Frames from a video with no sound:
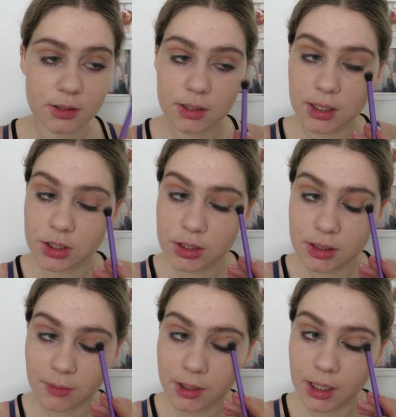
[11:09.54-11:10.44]
so let's
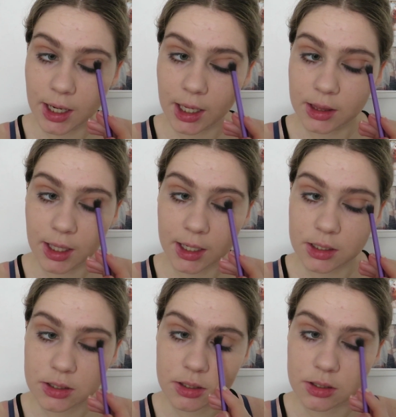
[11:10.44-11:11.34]
just, I'm going to add that
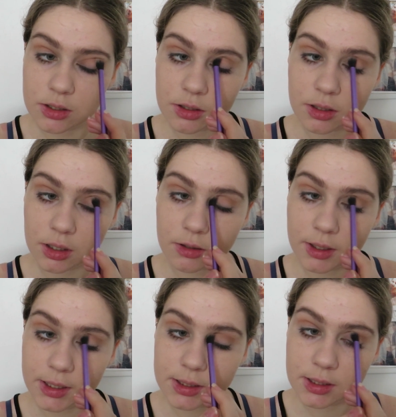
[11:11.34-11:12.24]
to the
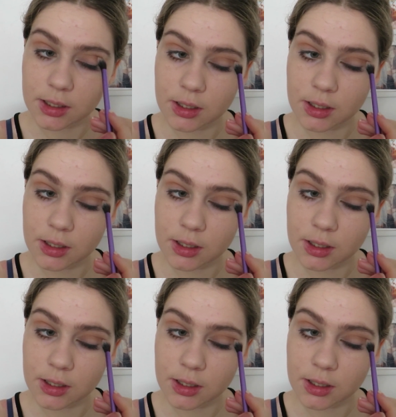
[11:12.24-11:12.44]
crease.